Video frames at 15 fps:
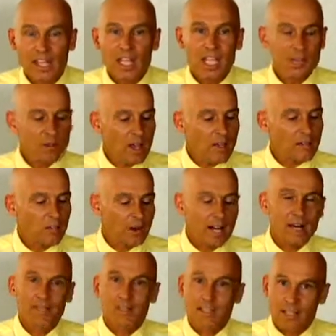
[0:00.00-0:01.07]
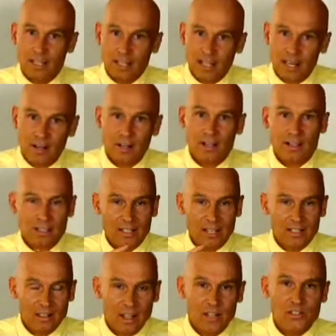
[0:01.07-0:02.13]
If you have breakfast and a carrot, and
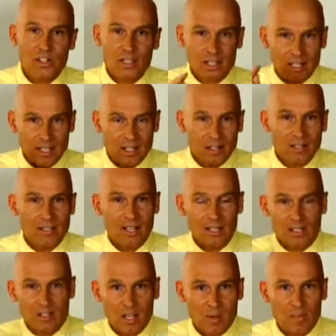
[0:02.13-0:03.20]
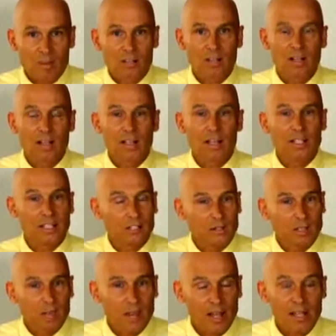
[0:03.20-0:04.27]
then lunch and a carrot and supper, and then go
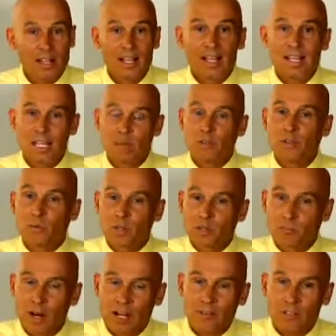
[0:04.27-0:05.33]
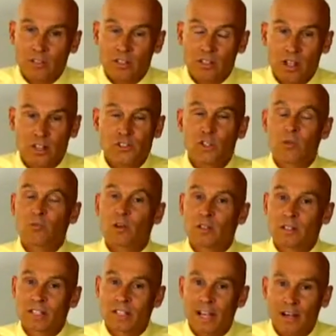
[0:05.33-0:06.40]
to bed, in between breakfast and lunch, you
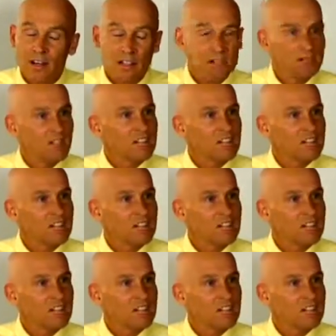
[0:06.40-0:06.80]
burn the carrot.